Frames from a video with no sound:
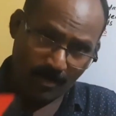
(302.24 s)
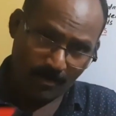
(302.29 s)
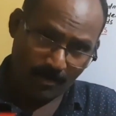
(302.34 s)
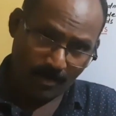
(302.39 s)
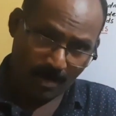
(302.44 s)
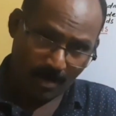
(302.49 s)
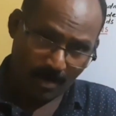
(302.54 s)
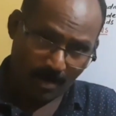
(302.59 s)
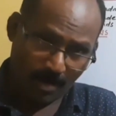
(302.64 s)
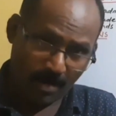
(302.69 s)
of
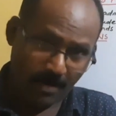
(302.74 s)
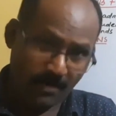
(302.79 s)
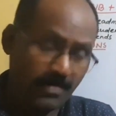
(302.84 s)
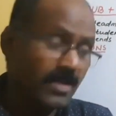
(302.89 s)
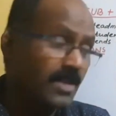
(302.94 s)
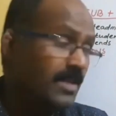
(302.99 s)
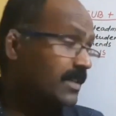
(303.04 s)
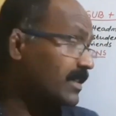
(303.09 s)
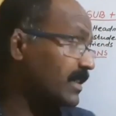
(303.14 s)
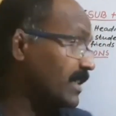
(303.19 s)
verb,
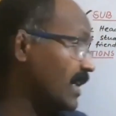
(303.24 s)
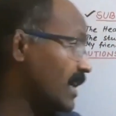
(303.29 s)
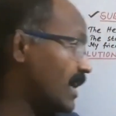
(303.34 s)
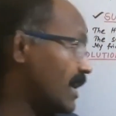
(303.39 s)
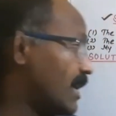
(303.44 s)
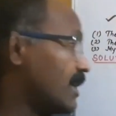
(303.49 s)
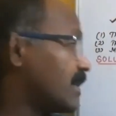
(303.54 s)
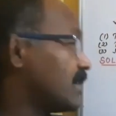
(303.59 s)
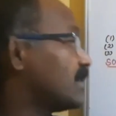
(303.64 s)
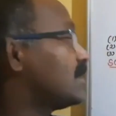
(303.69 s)

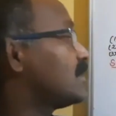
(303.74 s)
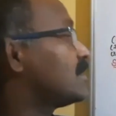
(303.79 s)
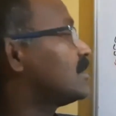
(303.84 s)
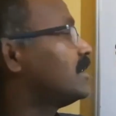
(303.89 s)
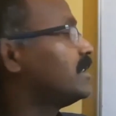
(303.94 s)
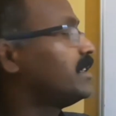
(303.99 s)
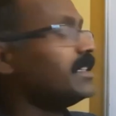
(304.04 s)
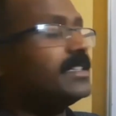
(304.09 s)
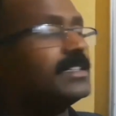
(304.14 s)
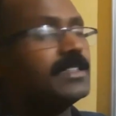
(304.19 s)
there is
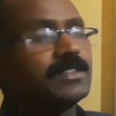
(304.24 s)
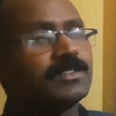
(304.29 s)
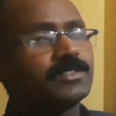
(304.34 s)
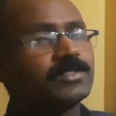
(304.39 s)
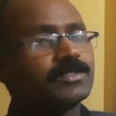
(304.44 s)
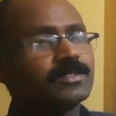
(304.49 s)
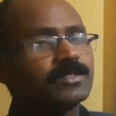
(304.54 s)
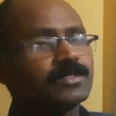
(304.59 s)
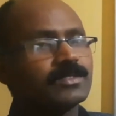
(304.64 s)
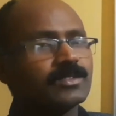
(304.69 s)
did.
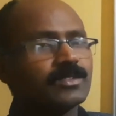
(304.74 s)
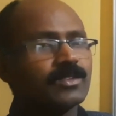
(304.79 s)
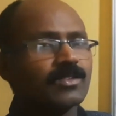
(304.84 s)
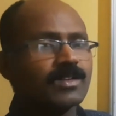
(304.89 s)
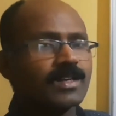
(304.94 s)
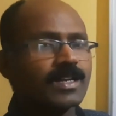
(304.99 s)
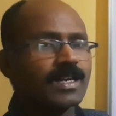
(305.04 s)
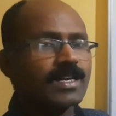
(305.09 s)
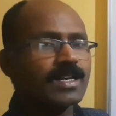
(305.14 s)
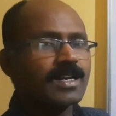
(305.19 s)

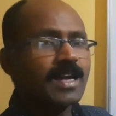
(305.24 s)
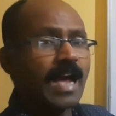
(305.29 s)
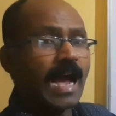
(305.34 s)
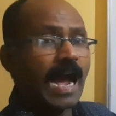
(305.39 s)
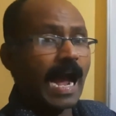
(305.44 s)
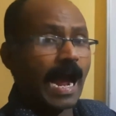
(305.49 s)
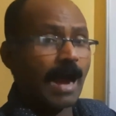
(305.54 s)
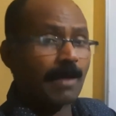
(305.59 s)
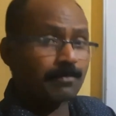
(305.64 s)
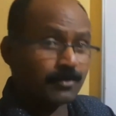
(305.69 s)
Okay,
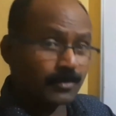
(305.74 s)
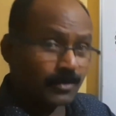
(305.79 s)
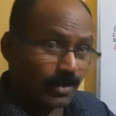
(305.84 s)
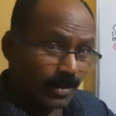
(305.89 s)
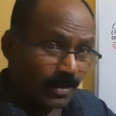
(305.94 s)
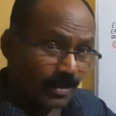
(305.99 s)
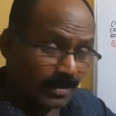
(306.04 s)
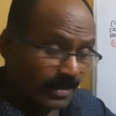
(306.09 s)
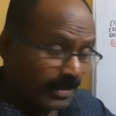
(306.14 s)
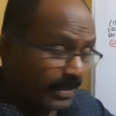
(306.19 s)

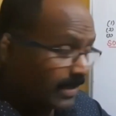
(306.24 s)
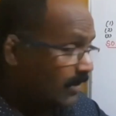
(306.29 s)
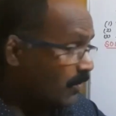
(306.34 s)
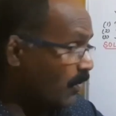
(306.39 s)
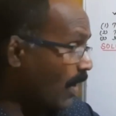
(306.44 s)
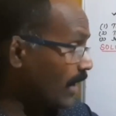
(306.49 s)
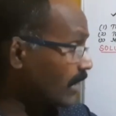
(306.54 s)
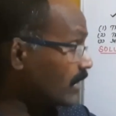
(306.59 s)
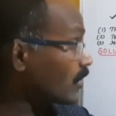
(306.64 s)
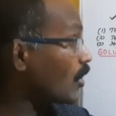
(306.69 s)
after did
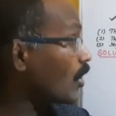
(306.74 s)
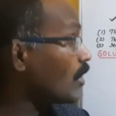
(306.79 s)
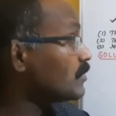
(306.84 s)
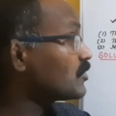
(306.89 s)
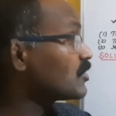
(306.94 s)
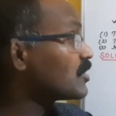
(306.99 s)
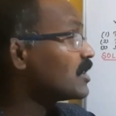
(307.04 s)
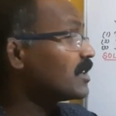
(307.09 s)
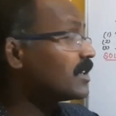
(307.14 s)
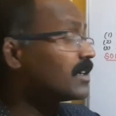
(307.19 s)
what
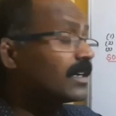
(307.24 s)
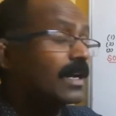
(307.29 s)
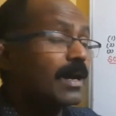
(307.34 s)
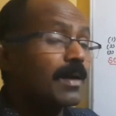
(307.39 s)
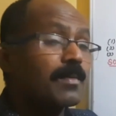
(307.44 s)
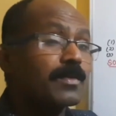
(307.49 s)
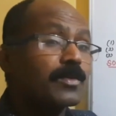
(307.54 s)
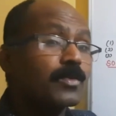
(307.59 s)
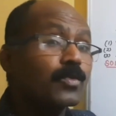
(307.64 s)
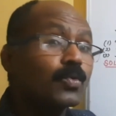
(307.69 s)
comes?
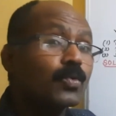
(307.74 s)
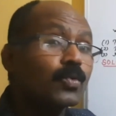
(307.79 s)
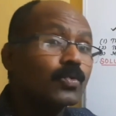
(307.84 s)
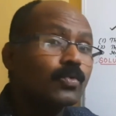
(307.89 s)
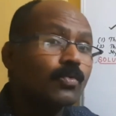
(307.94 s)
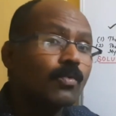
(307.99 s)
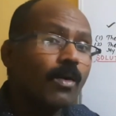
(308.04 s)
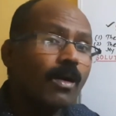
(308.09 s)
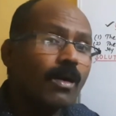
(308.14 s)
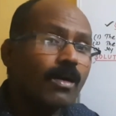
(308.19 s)
Now root
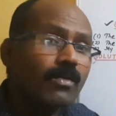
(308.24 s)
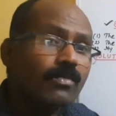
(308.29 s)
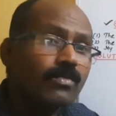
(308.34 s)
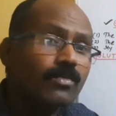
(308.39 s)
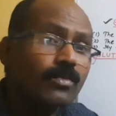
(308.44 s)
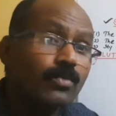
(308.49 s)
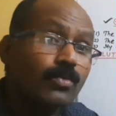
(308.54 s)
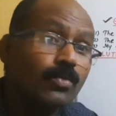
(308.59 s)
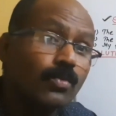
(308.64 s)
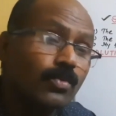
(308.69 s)
verb.
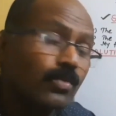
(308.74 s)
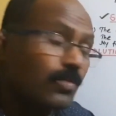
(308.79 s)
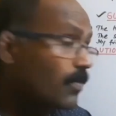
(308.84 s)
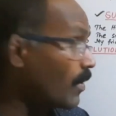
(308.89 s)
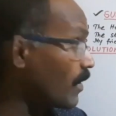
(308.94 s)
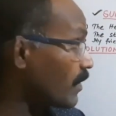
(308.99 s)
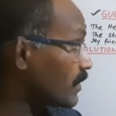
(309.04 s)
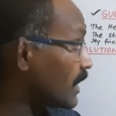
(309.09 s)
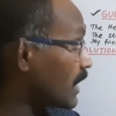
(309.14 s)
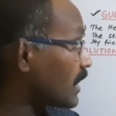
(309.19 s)
Root
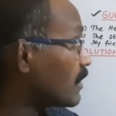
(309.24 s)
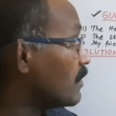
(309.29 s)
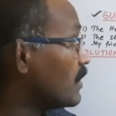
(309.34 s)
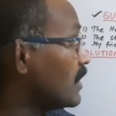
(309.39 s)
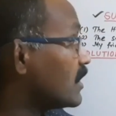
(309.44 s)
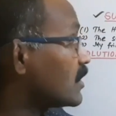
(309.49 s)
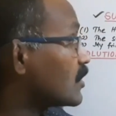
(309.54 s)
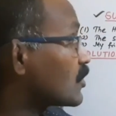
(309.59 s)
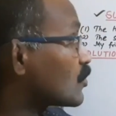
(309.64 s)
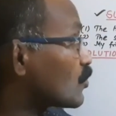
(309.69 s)
verb, that
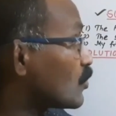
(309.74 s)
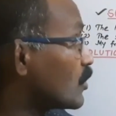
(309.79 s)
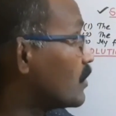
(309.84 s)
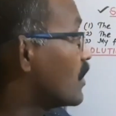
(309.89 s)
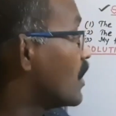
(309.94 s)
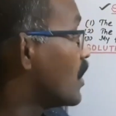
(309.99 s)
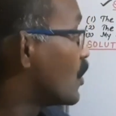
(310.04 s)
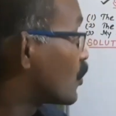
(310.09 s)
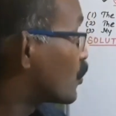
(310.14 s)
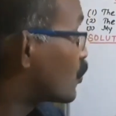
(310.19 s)
means
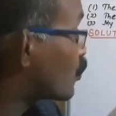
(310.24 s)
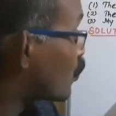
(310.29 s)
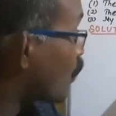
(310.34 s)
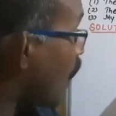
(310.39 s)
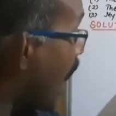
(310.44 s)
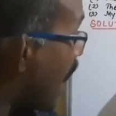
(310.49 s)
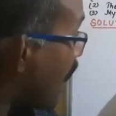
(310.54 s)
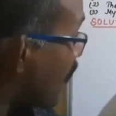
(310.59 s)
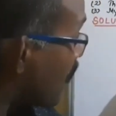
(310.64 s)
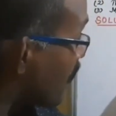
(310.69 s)
swim.
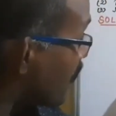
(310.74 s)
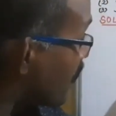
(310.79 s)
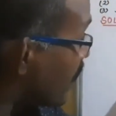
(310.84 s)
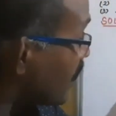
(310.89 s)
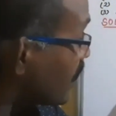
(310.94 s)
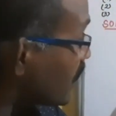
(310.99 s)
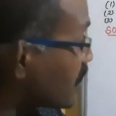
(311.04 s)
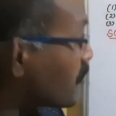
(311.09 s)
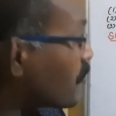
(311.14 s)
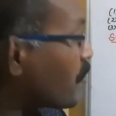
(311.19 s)
Swam
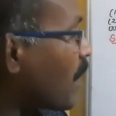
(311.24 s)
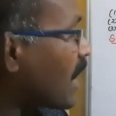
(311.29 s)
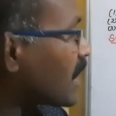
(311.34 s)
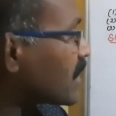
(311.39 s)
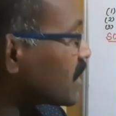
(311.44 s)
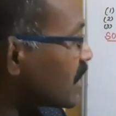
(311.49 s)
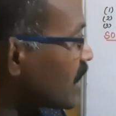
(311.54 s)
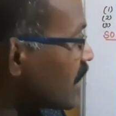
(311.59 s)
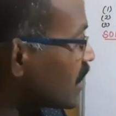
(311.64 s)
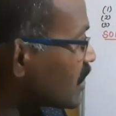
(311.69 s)
means
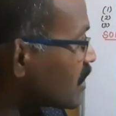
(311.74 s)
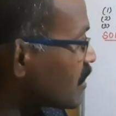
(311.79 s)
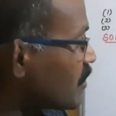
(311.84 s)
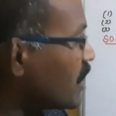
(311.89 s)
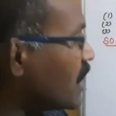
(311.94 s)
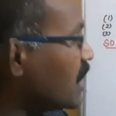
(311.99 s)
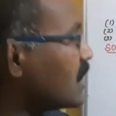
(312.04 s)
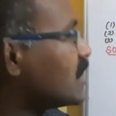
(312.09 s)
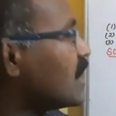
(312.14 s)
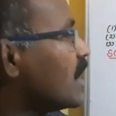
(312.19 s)
past tense,
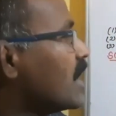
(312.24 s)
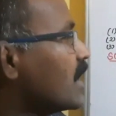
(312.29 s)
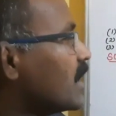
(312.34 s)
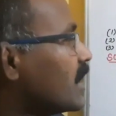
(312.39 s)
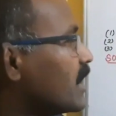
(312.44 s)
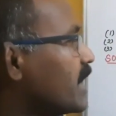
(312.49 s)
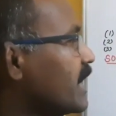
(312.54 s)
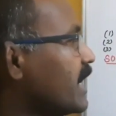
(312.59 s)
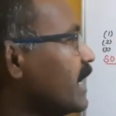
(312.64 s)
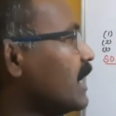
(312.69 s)
means
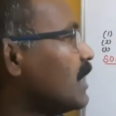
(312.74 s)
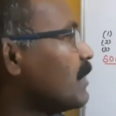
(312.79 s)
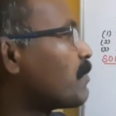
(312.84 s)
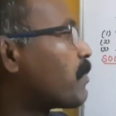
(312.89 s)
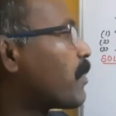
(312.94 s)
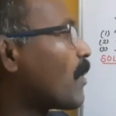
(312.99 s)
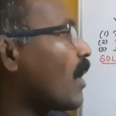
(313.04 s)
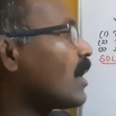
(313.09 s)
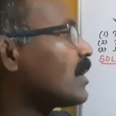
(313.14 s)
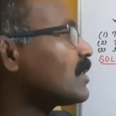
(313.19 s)
did
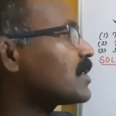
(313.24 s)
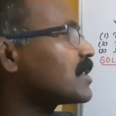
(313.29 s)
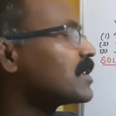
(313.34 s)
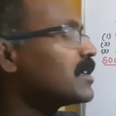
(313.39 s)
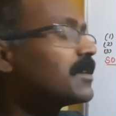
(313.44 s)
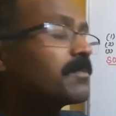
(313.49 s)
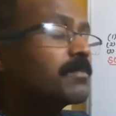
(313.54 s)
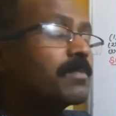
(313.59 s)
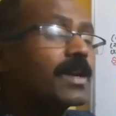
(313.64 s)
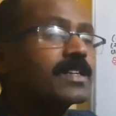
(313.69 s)
plus
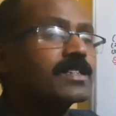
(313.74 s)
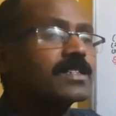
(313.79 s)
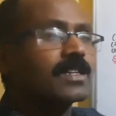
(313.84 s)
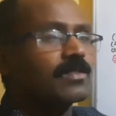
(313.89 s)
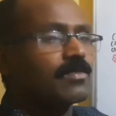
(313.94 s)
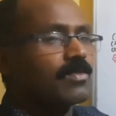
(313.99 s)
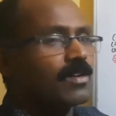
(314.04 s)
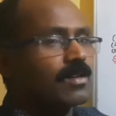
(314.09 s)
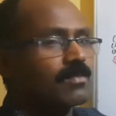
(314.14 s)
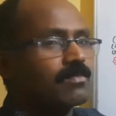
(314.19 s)

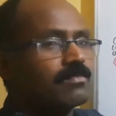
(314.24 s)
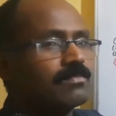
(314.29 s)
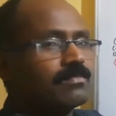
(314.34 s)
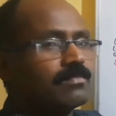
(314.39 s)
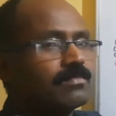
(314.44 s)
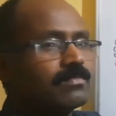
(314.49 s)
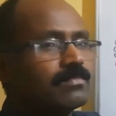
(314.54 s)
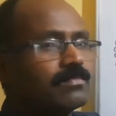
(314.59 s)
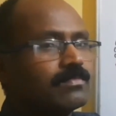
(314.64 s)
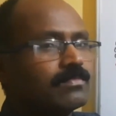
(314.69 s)
present verb.
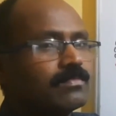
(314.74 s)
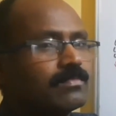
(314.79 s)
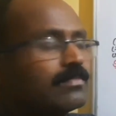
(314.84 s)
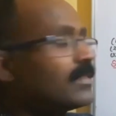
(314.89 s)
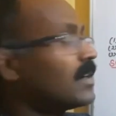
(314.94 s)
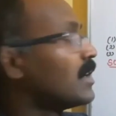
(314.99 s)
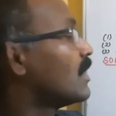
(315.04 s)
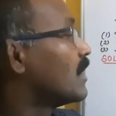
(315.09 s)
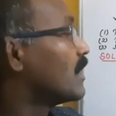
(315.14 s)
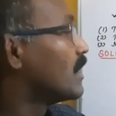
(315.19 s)

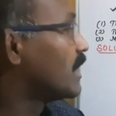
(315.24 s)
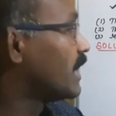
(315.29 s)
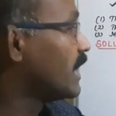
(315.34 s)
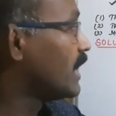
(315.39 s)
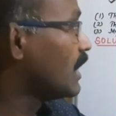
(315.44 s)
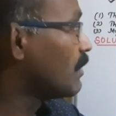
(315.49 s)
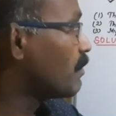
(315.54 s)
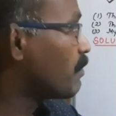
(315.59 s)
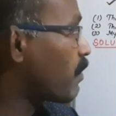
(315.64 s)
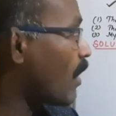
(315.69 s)

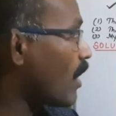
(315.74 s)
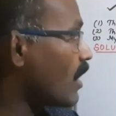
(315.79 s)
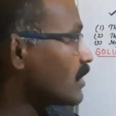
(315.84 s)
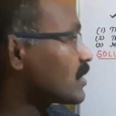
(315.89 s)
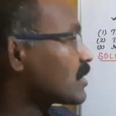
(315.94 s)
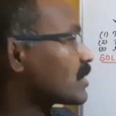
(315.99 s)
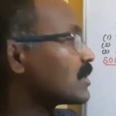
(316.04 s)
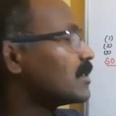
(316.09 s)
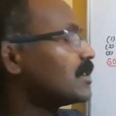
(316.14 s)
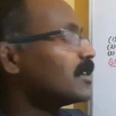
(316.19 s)
Did
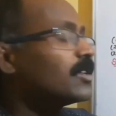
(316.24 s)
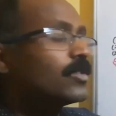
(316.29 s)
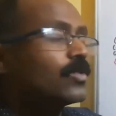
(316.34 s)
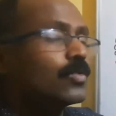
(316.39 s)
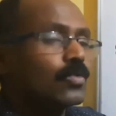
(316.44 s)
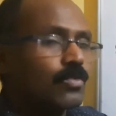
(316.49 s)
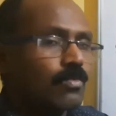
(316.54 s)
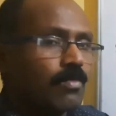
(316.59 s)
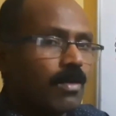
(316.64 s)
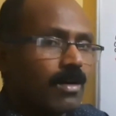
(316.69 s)
plus
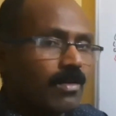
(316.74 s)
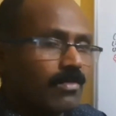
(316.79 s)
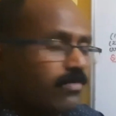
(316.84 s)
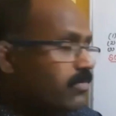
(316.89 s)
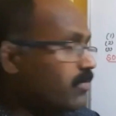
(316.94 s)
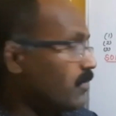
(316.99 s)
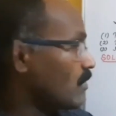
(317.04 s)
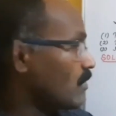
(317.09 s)
root verb.